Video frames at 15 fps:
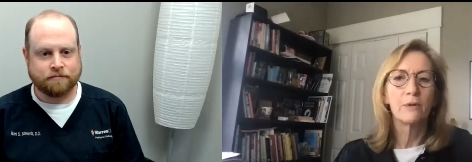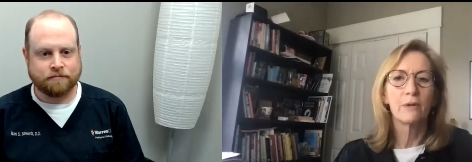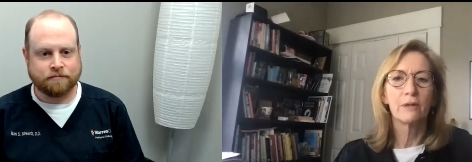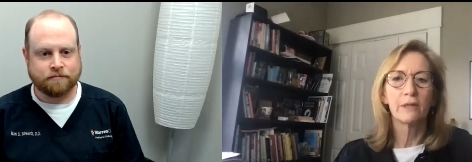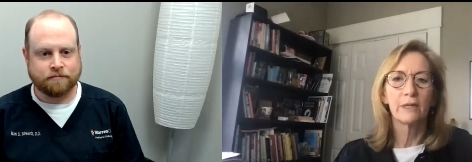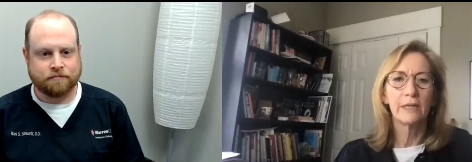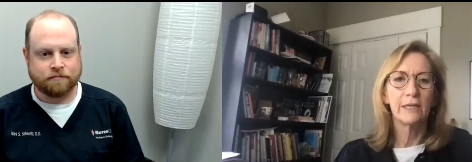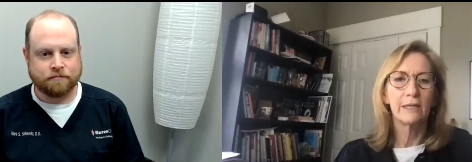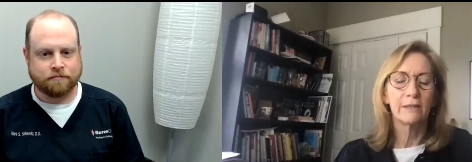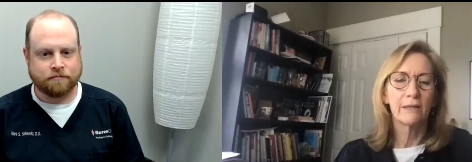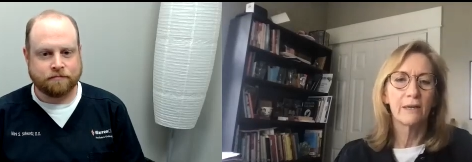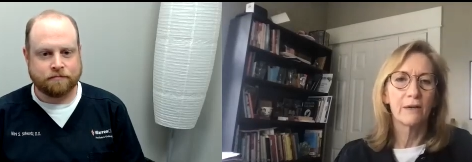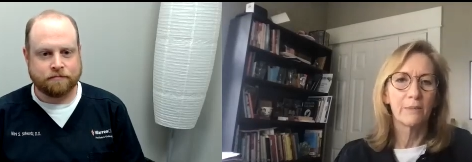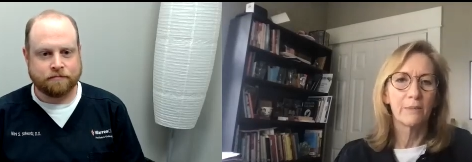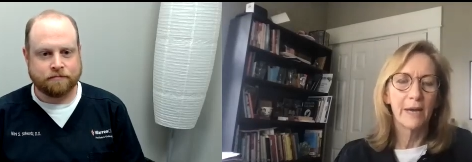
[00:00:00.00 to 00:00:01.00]
Speaker 1: or in
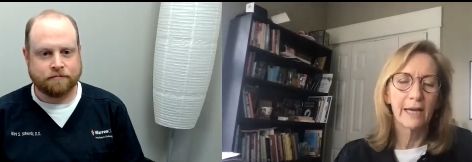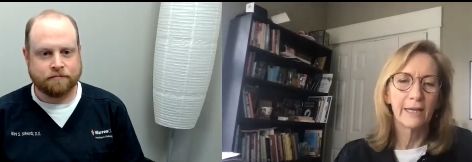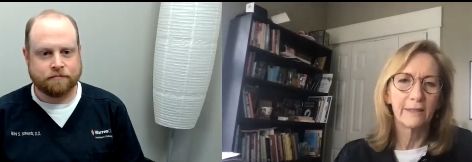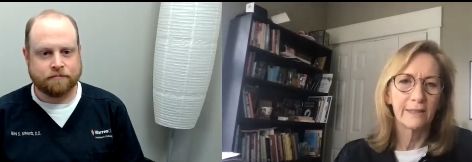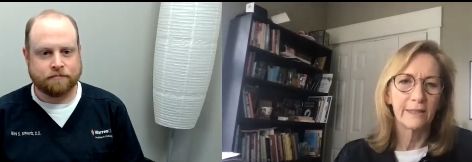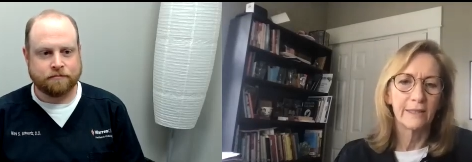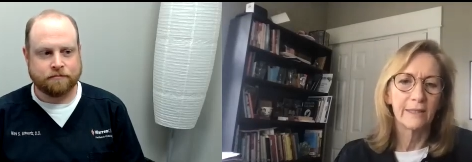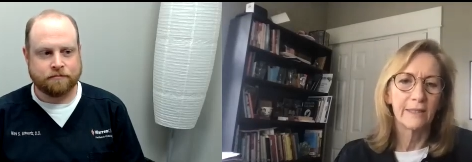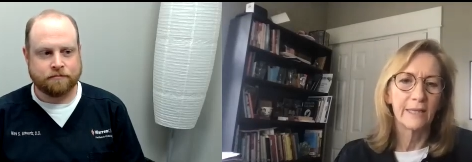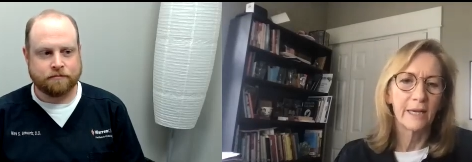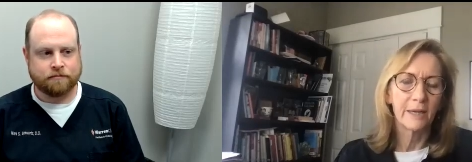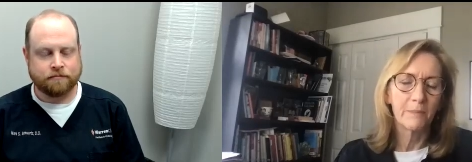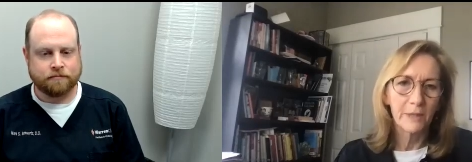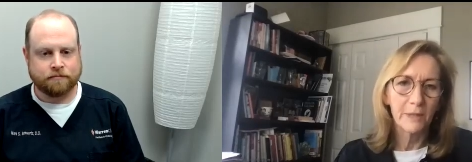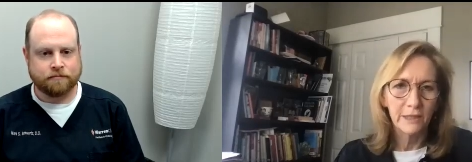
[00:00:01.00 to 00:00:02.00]
our magazine
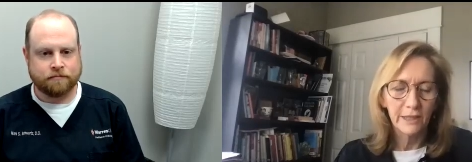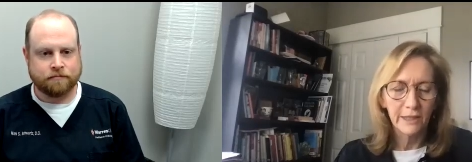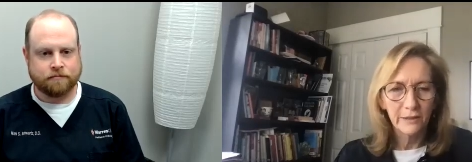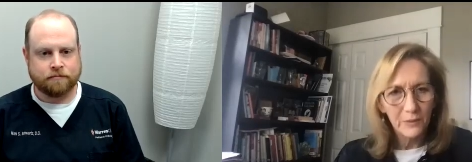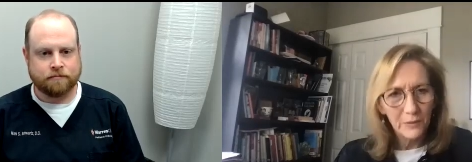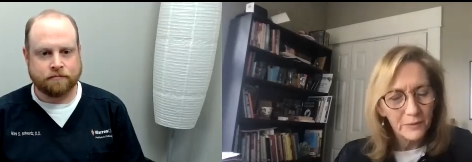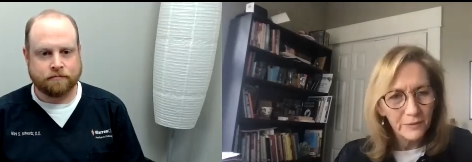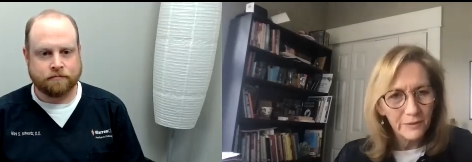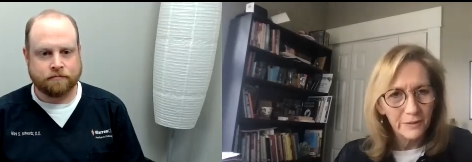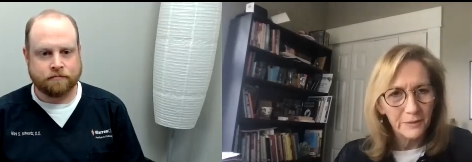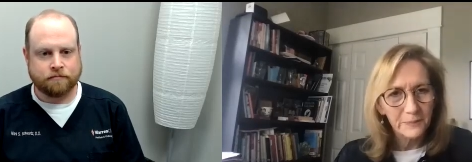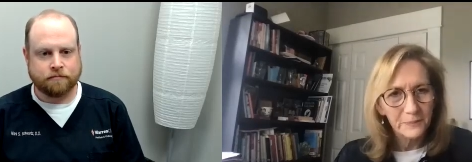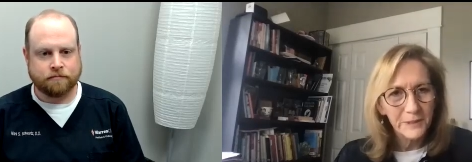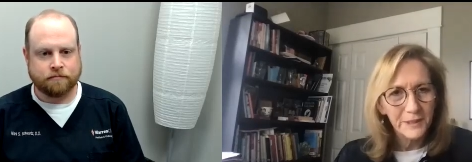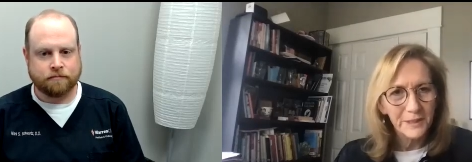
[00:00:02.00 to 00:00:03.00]
at PJ's
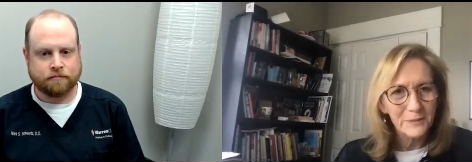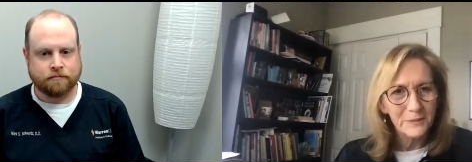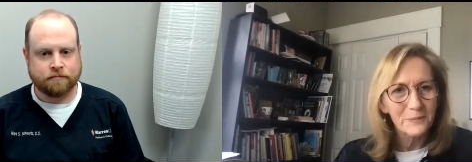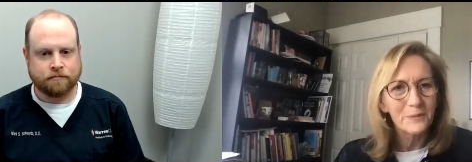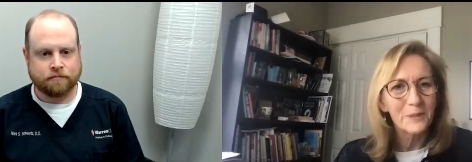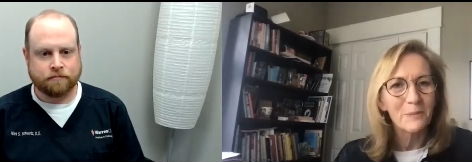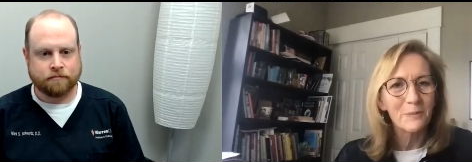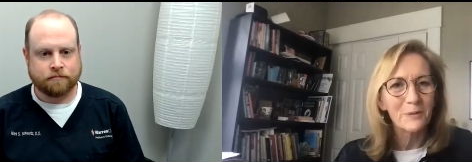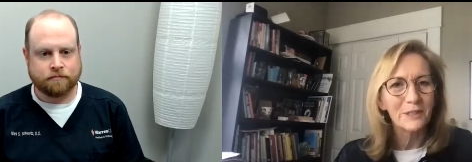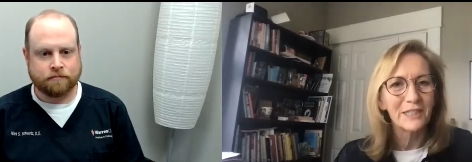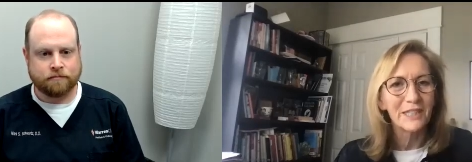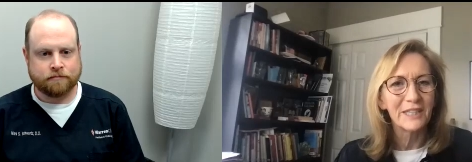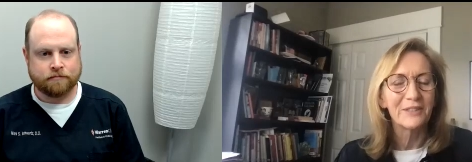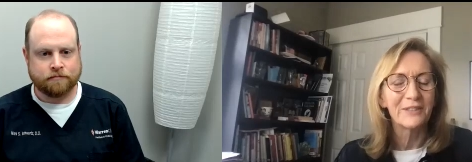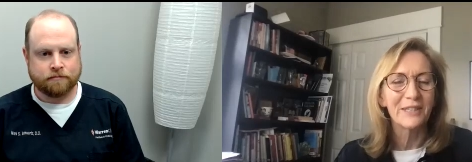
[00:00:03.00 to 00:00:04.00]
Corner. So we
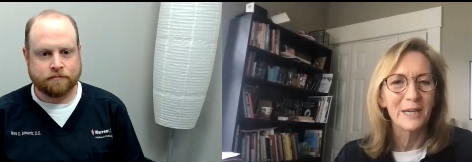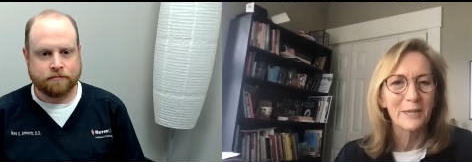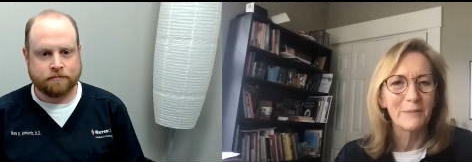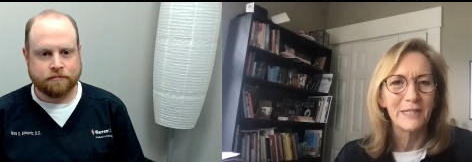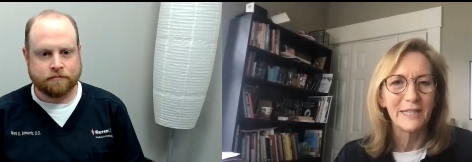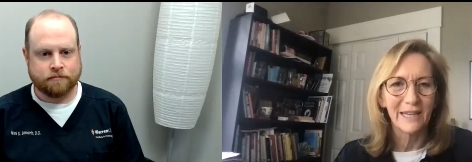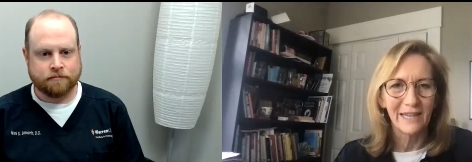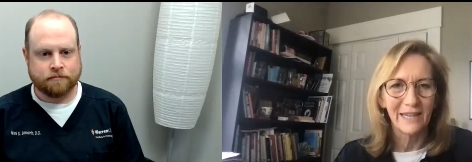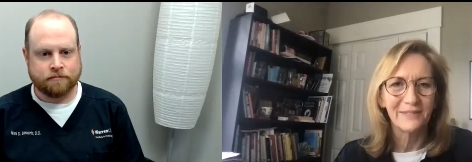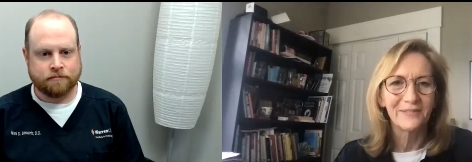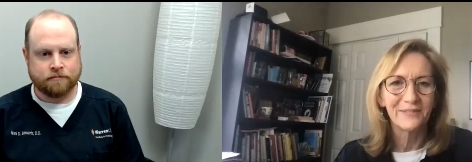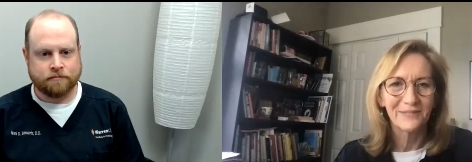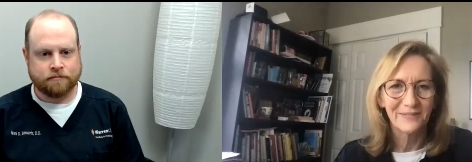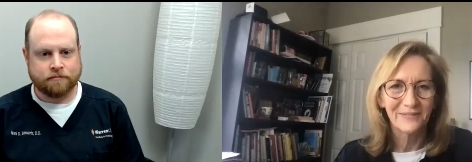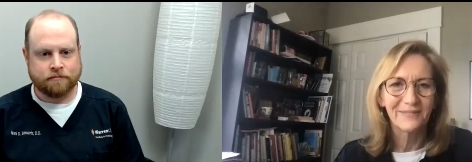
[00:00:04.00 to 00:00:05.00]
appreciate your time today.
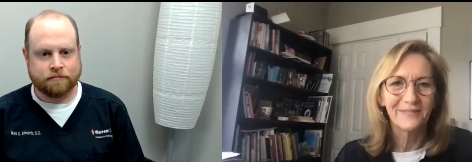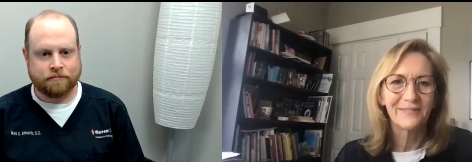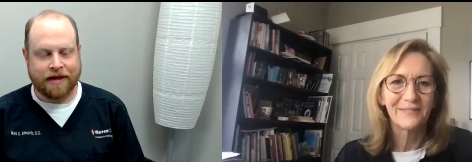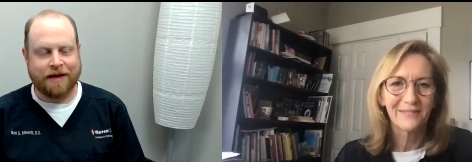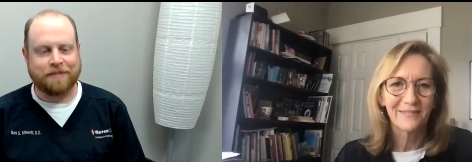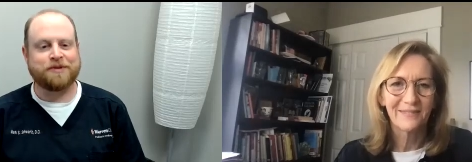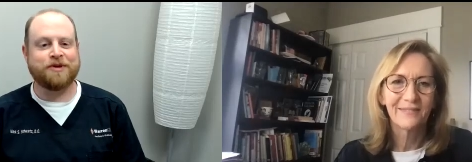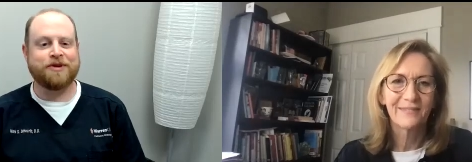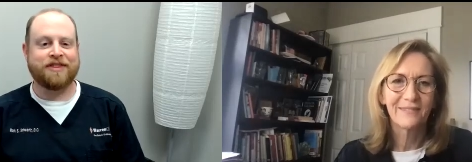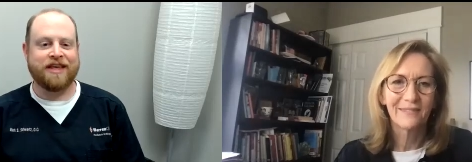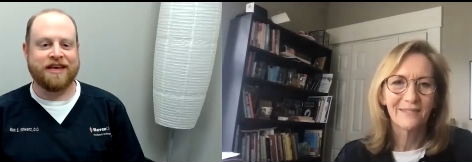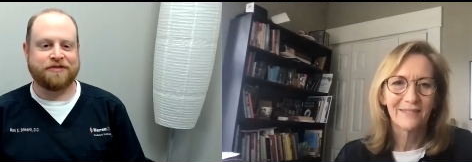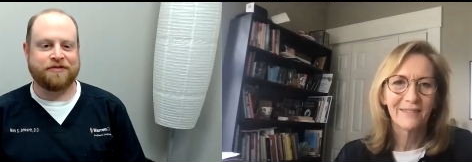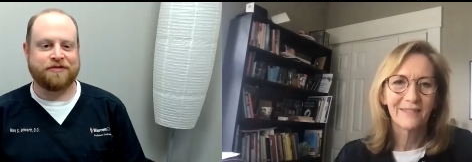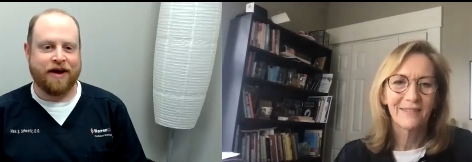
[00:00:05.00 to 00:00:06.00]
Speaker 2: Absolutely.
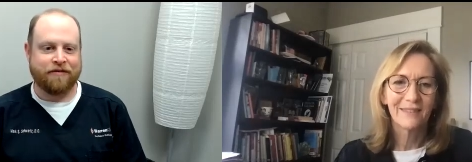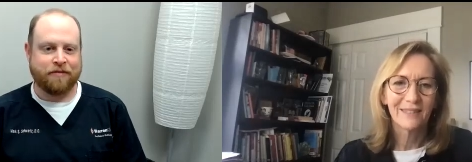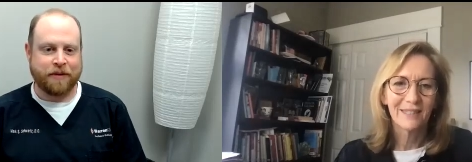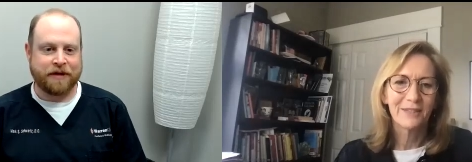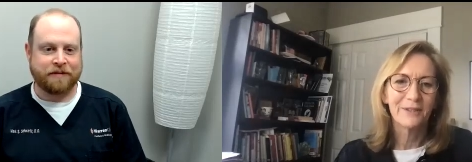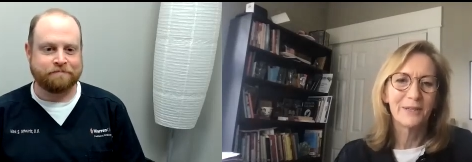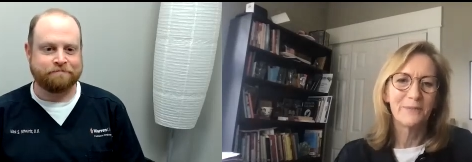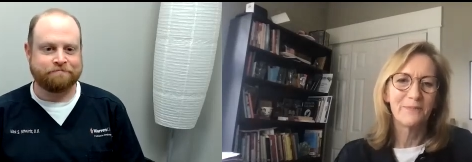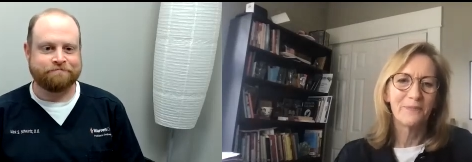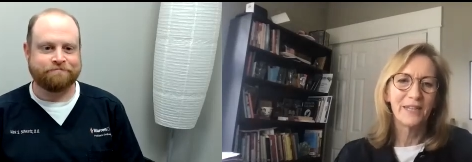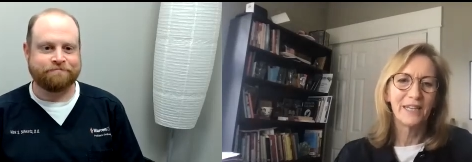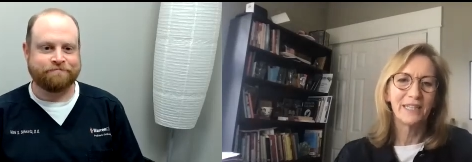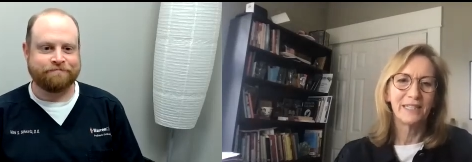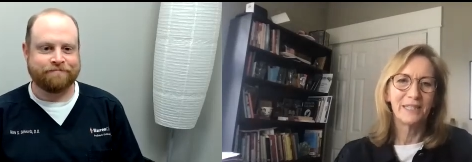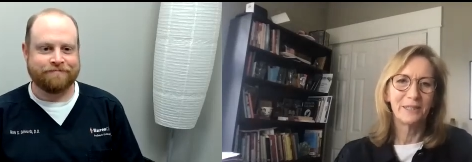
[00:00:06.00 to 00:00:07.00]
Thanks for having me. All right.
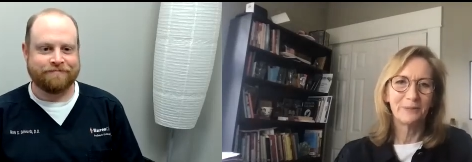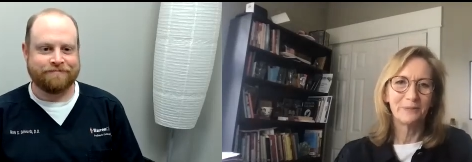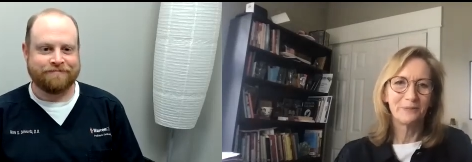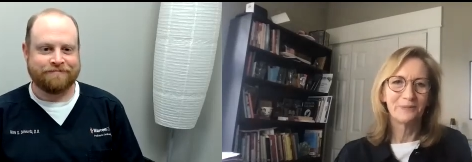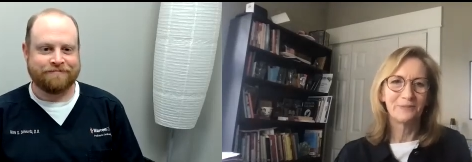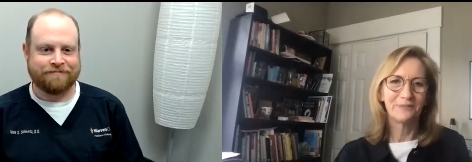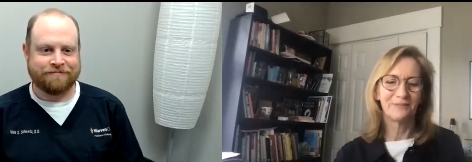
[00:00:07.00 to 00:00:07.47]
Speaker 1: Thank you.